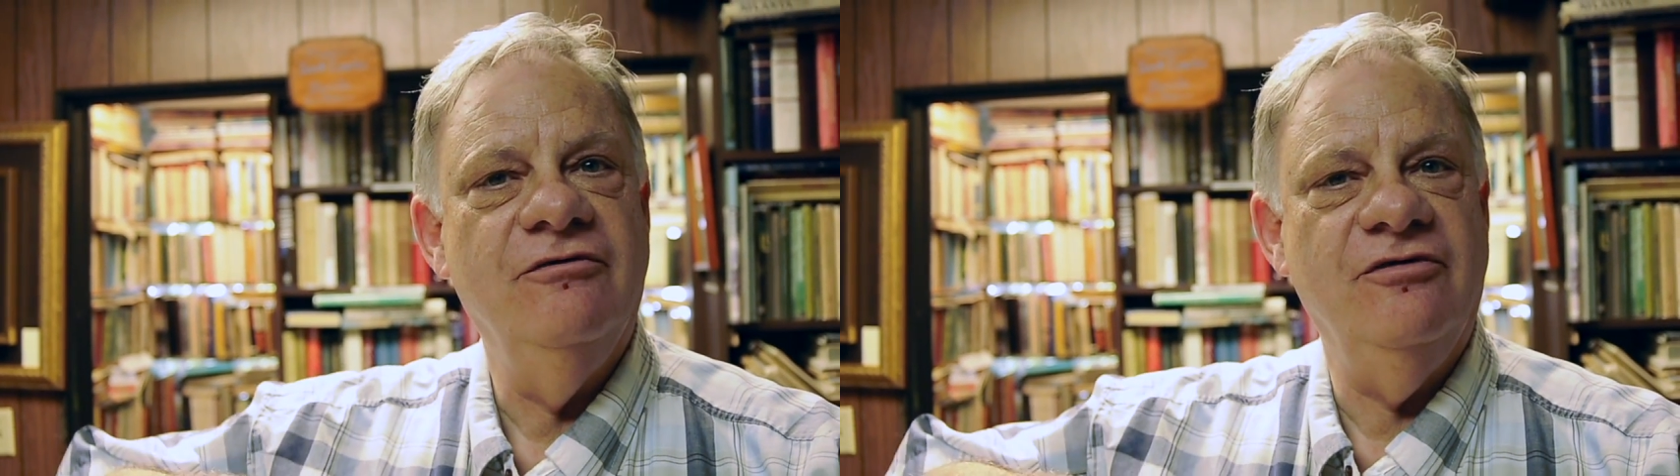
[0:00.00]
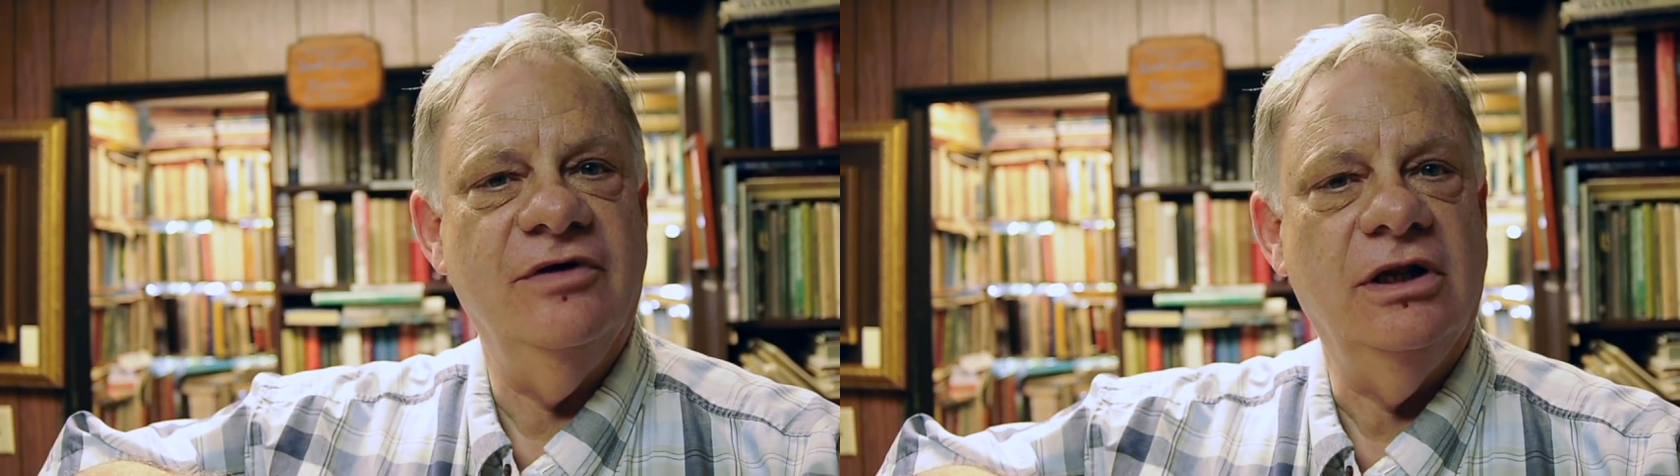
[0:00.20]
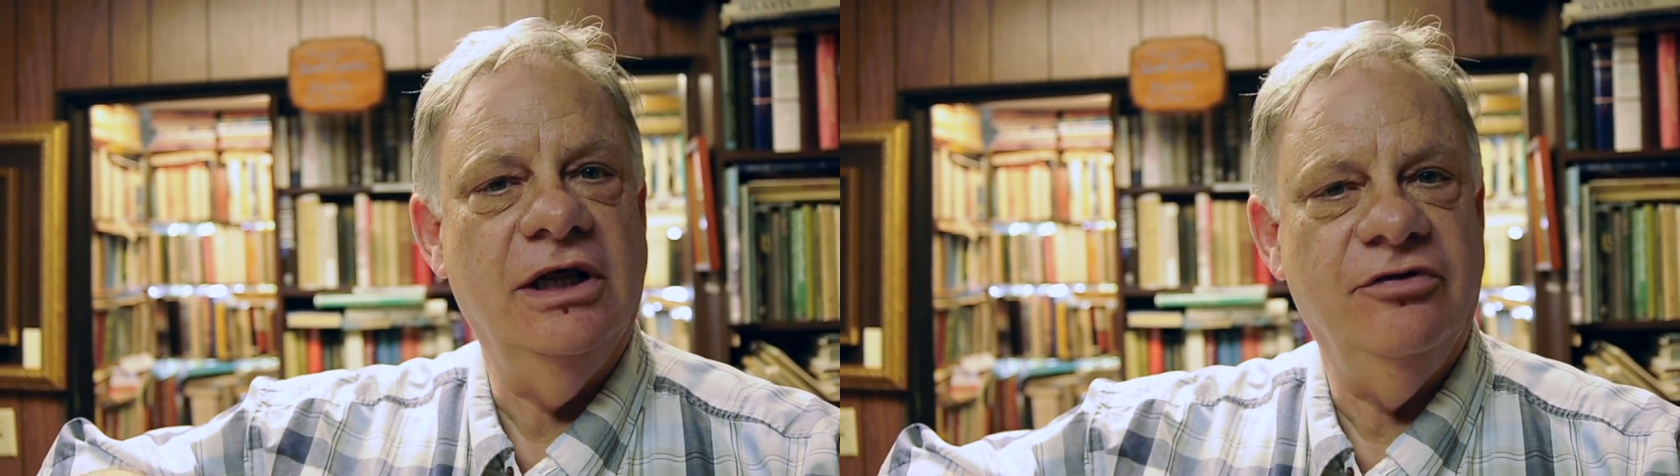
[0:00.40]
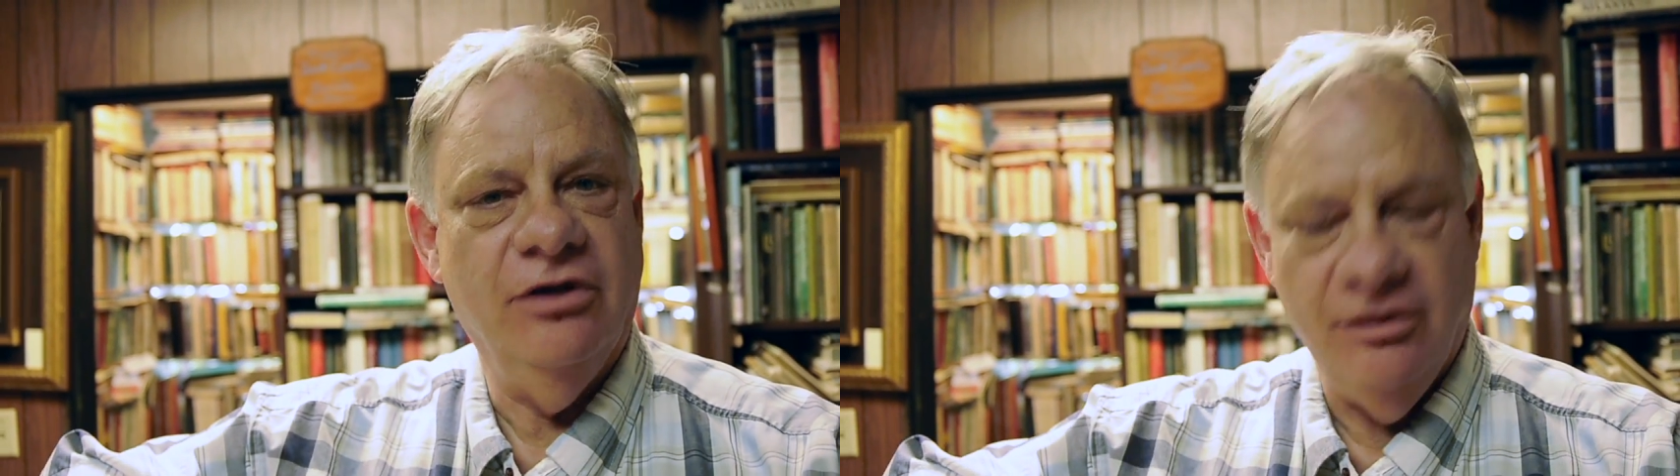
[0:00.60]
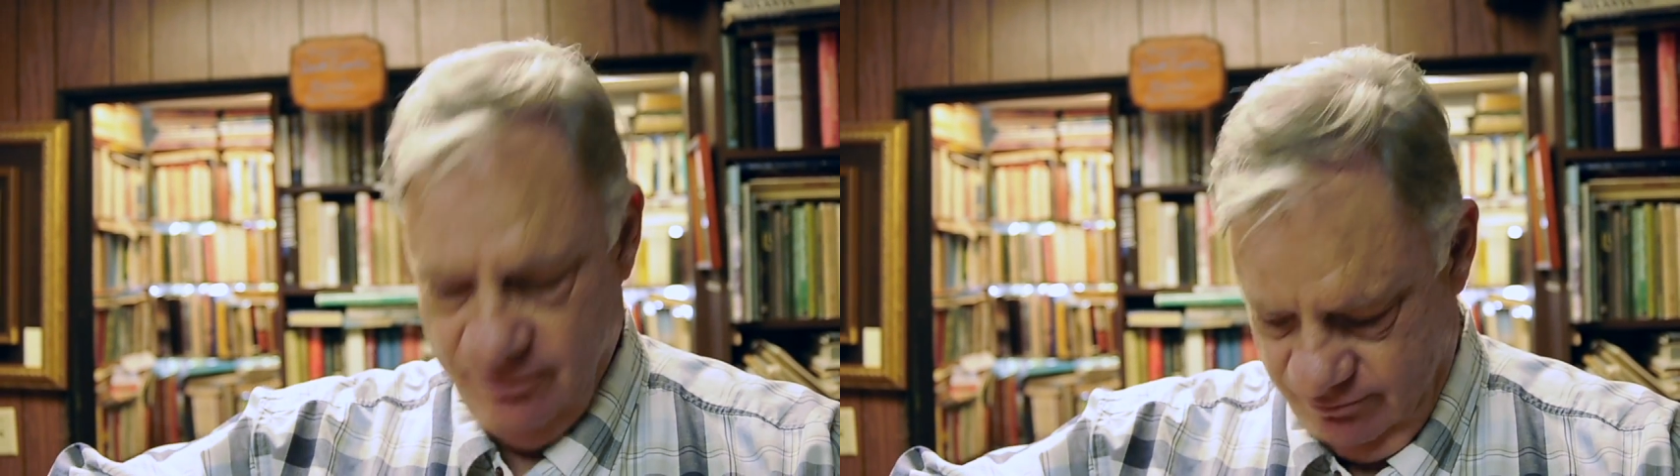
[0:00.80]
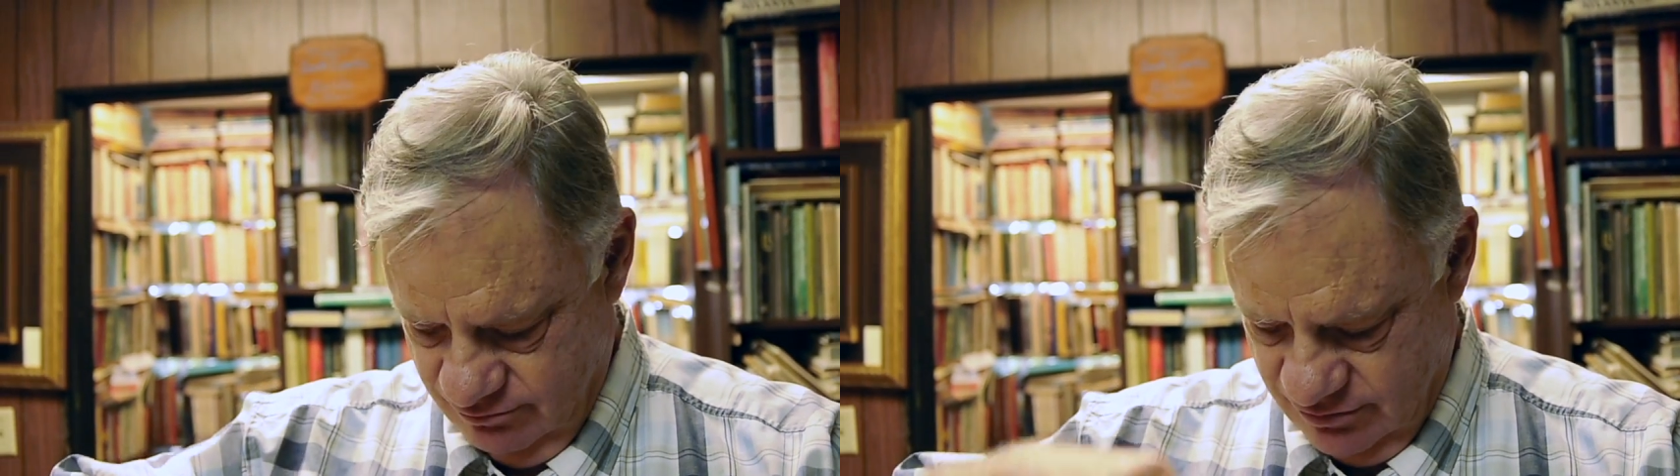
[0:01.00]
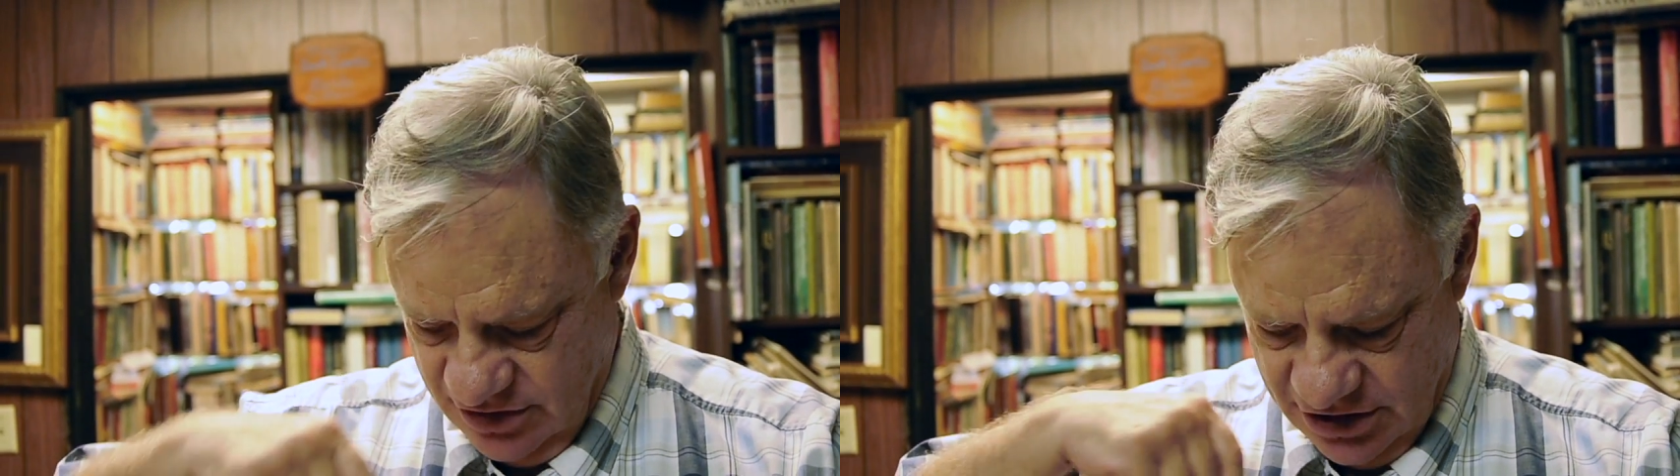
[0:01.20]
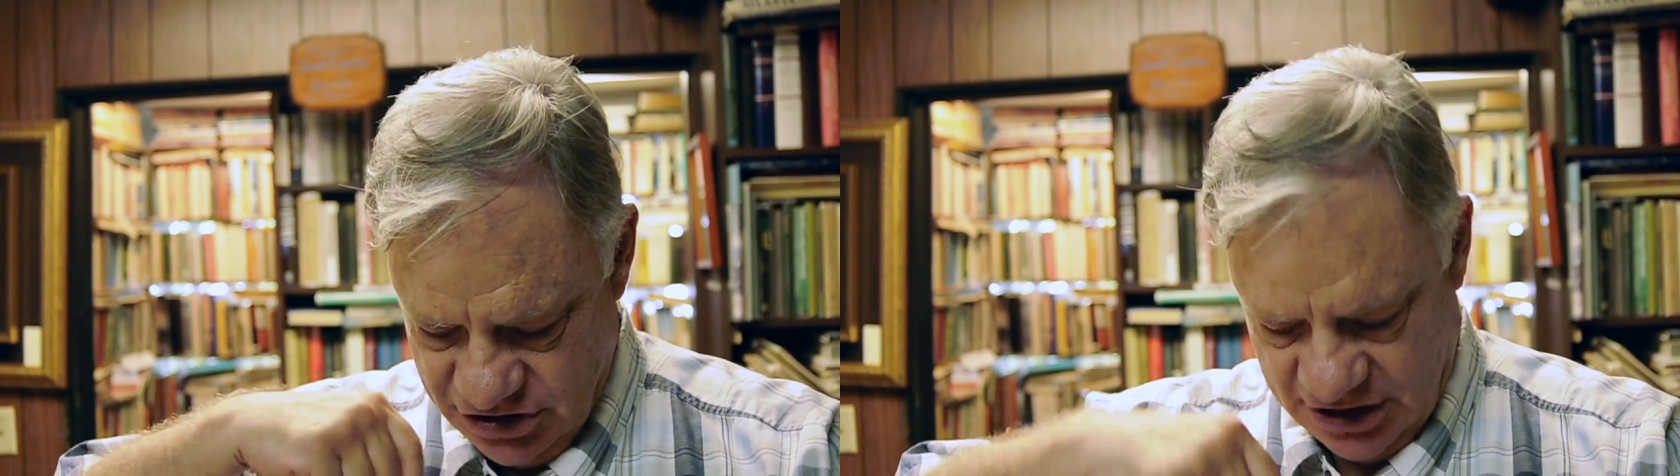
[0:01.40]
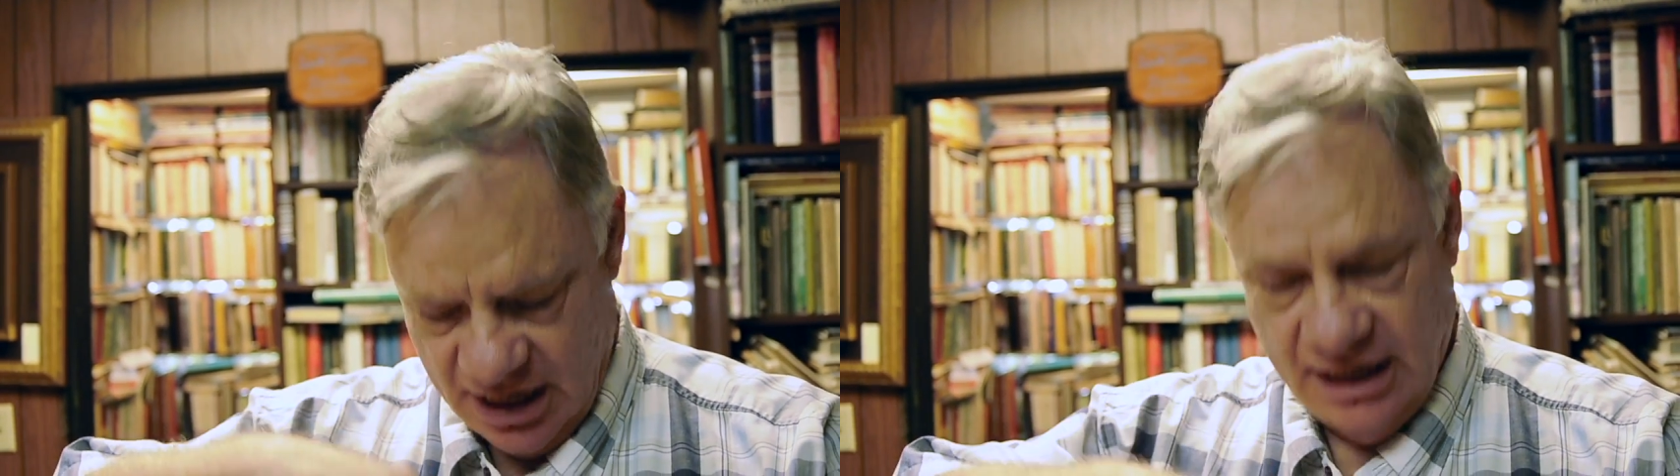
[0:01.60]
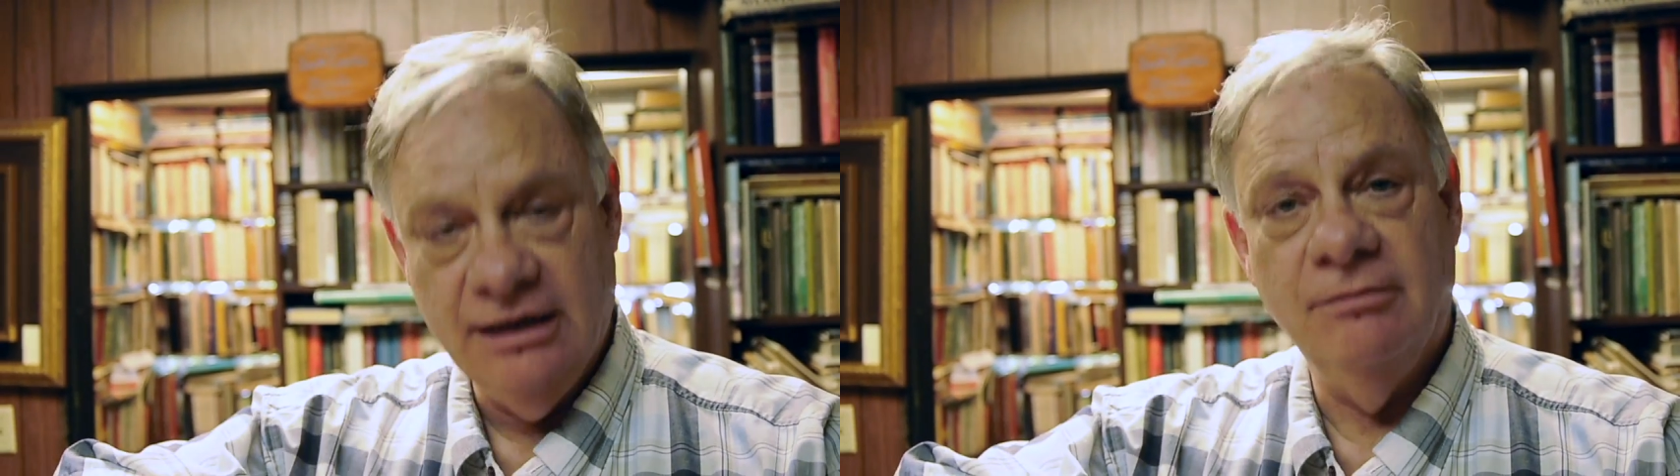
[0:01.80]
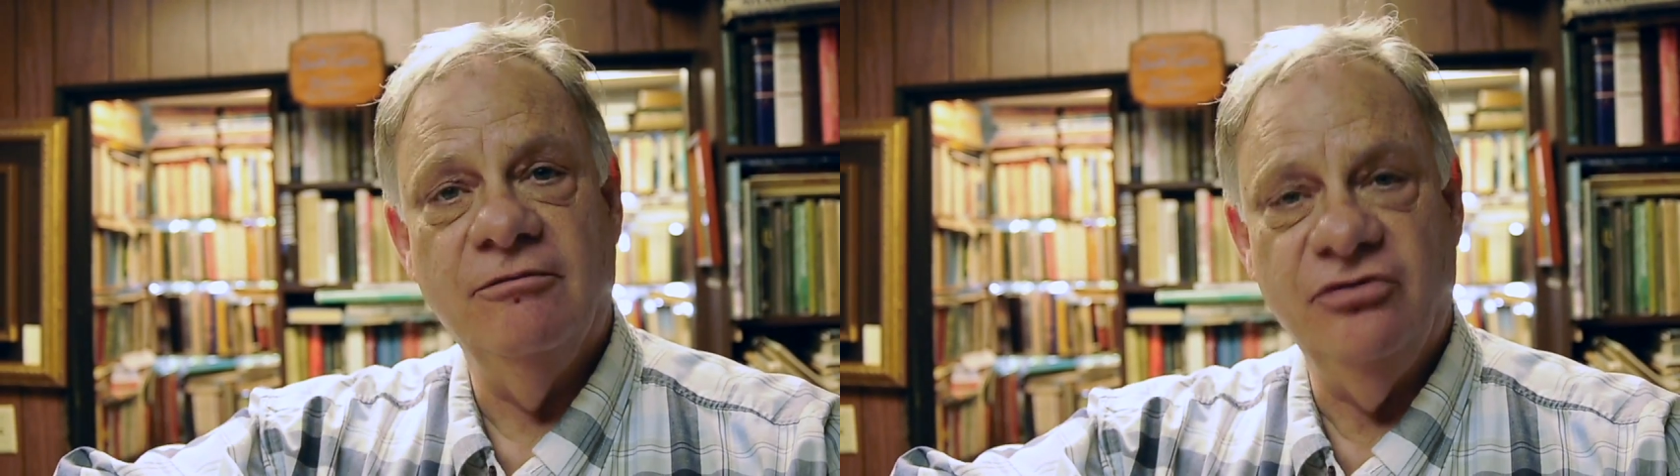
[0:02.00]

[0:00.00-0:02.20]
fill in the, the sign